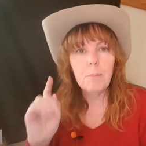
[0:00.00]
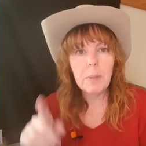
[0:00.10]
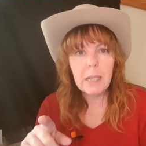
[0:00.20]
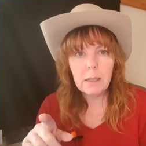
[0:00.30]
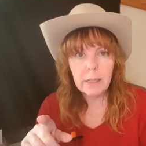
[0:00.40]

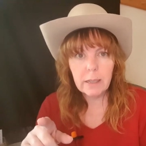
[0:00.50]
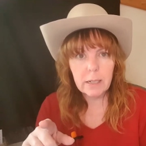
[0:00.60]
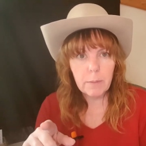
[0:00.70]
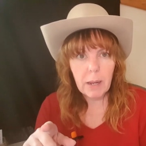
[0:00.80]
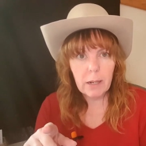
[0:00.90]
Peeling the
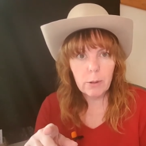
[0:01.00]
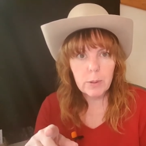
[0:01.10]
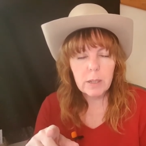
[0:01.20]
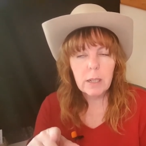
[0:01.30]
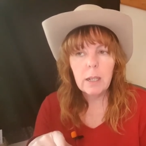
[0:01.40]

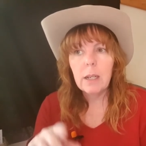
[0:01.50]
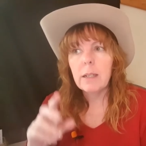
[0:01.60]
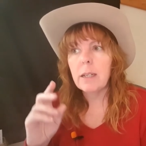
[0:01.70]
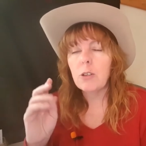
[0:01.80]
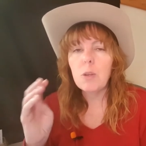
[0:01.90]
tomatoes.
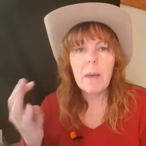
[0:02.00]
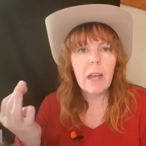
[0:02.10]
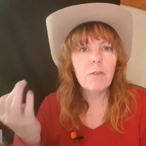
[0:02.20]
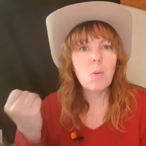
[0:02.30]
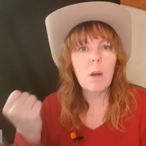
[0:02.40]
Now you may
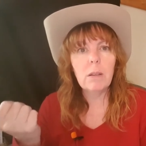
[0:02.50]
have to wear